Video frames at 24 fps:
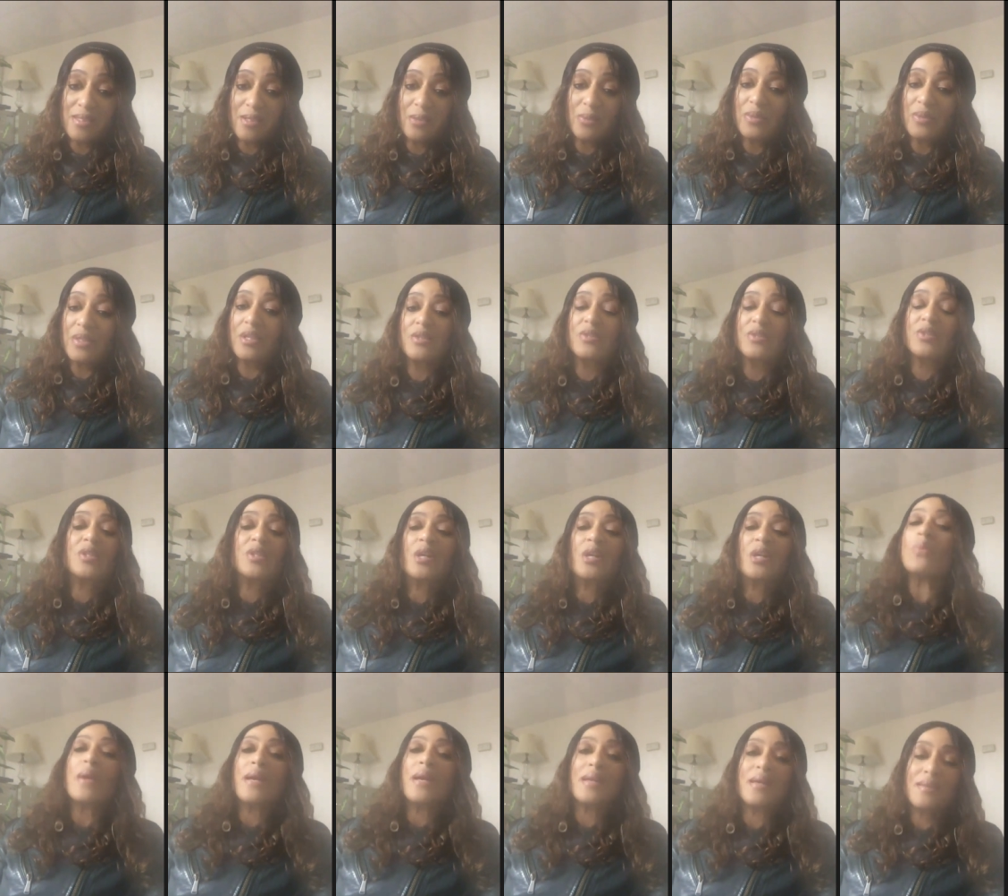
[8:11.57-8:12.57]
So there's no
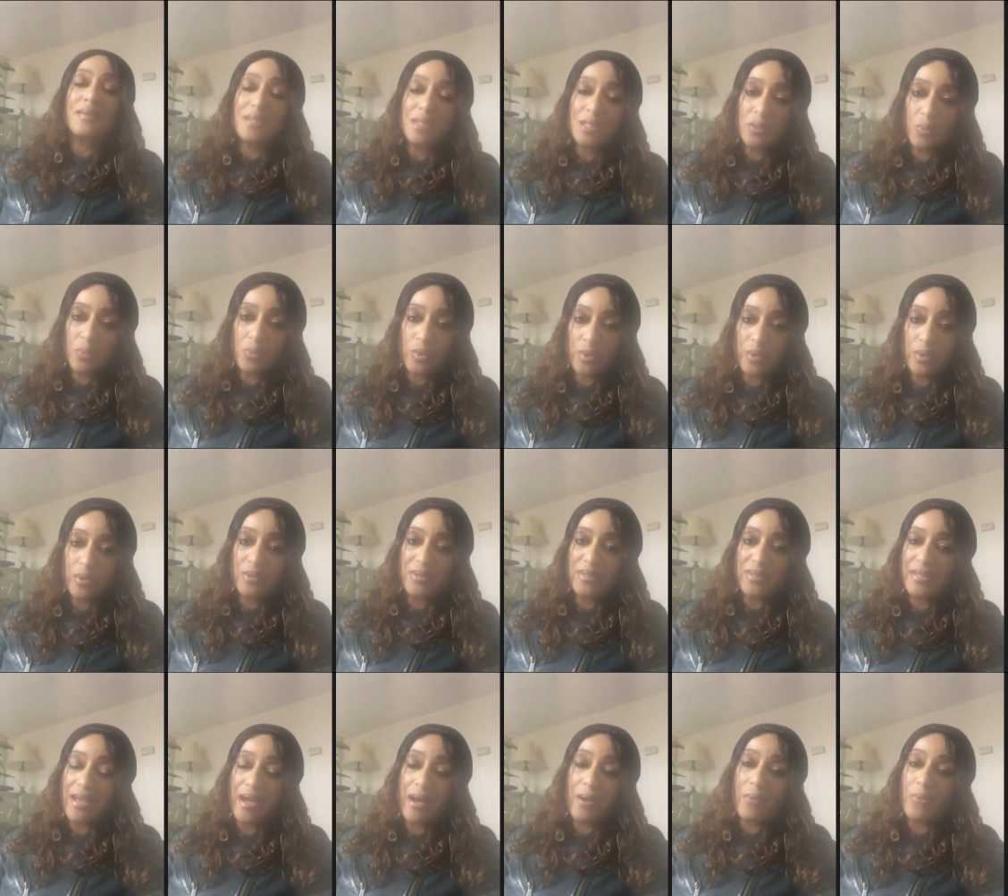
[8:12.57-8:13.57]
way in this world
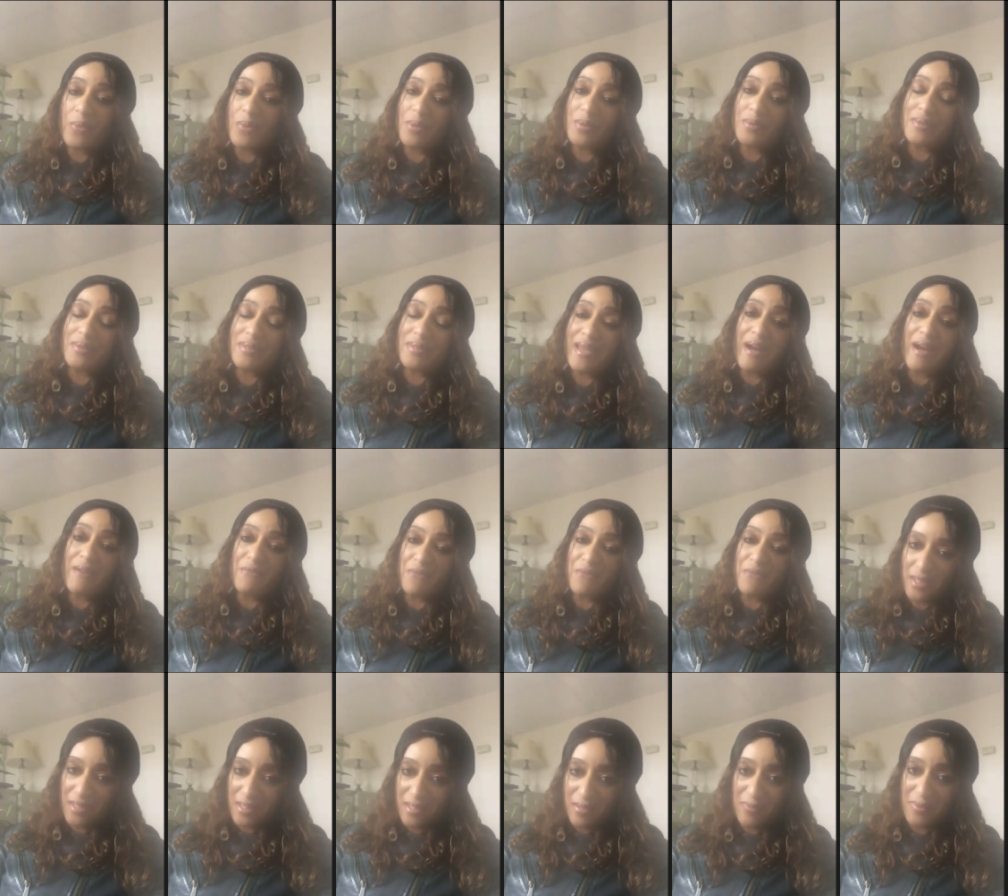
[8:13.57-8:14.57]
that I will not
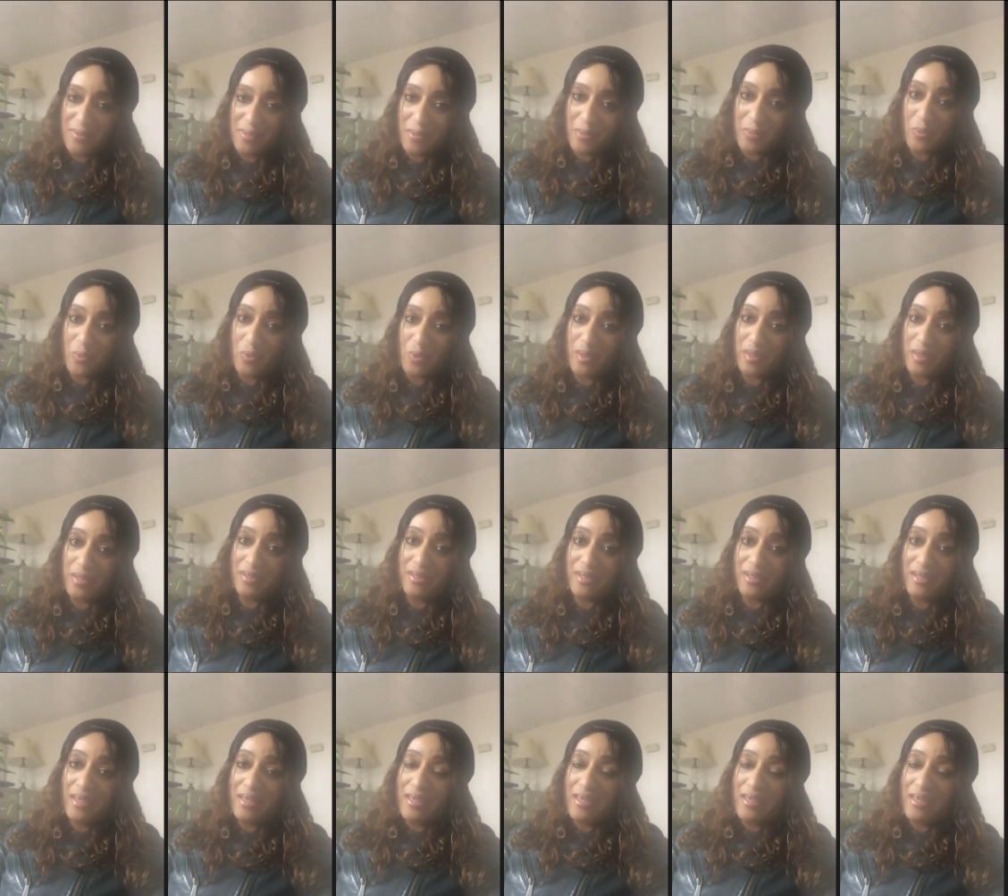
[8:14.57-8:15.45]
forgive someone